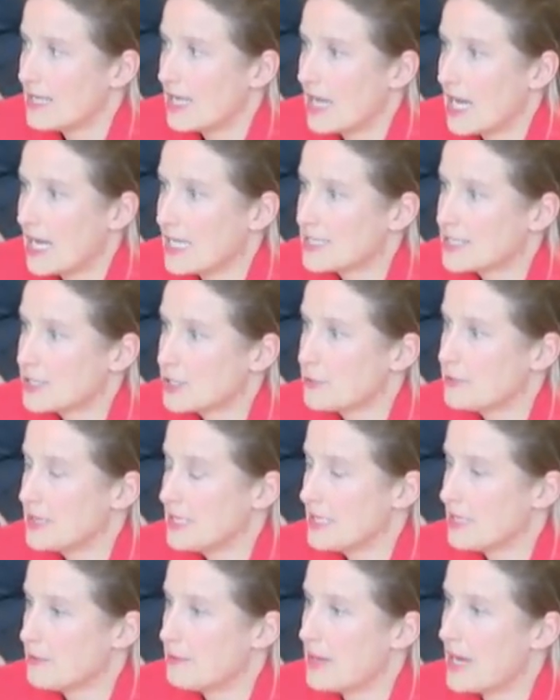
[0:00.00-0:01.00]
there has to
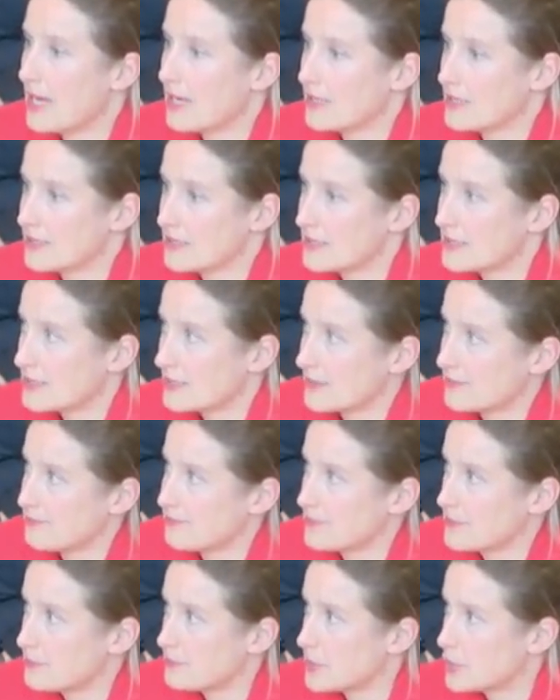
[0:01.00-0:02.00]
be a balance
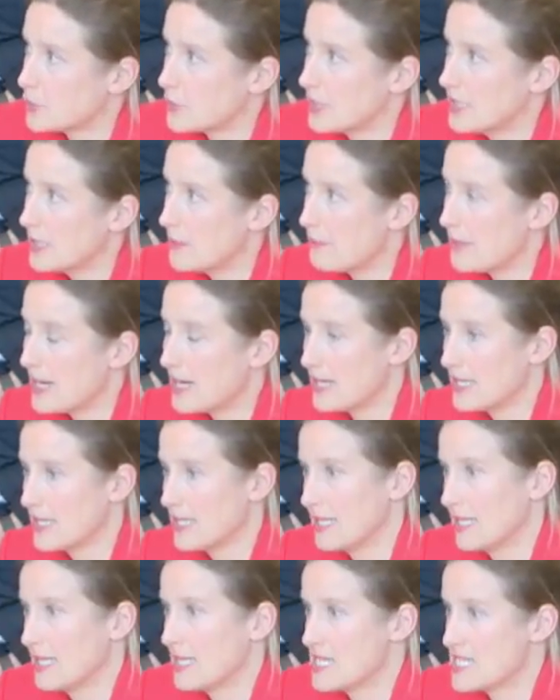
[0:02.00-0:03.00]
between a
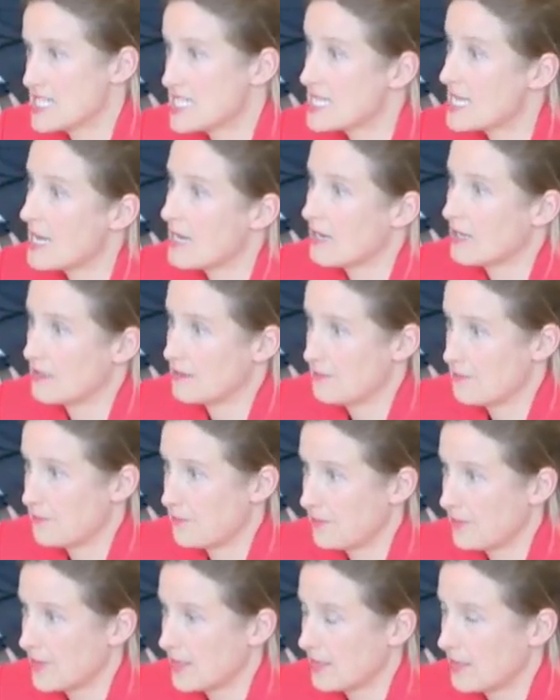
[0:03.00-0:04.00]
buyer and a seller.
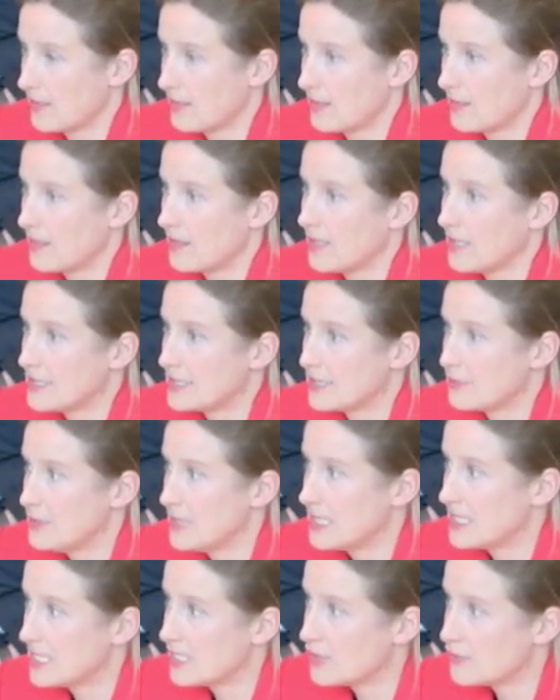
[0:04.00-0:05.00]
It's a
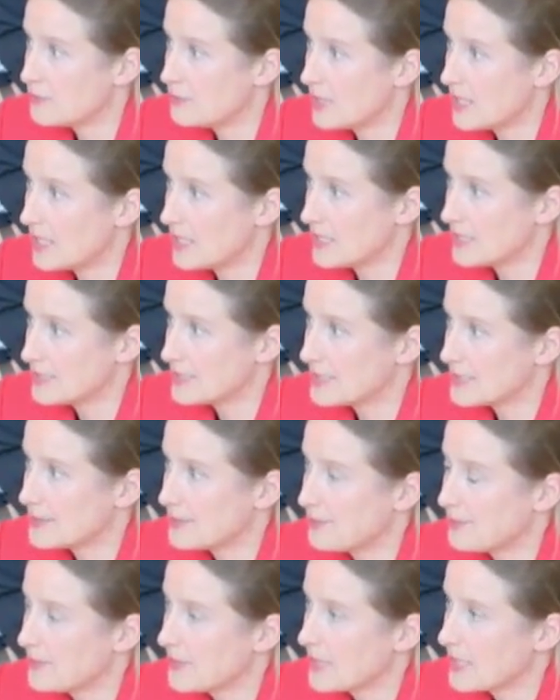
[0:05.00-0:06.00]
meeting of minds,
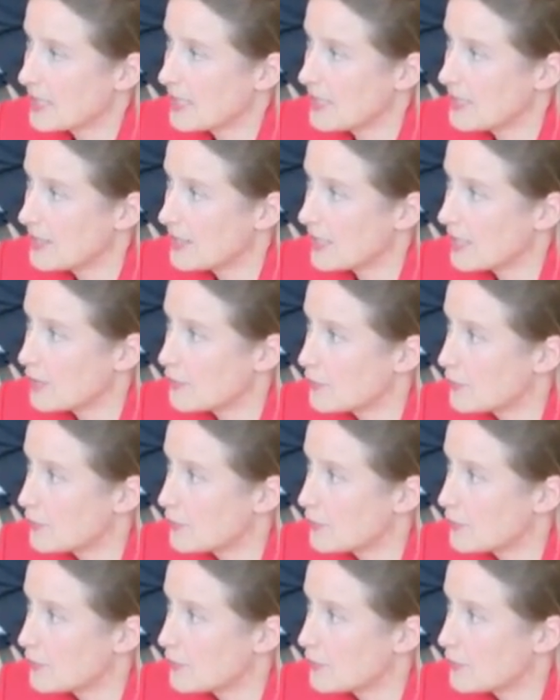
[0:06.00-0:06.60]
and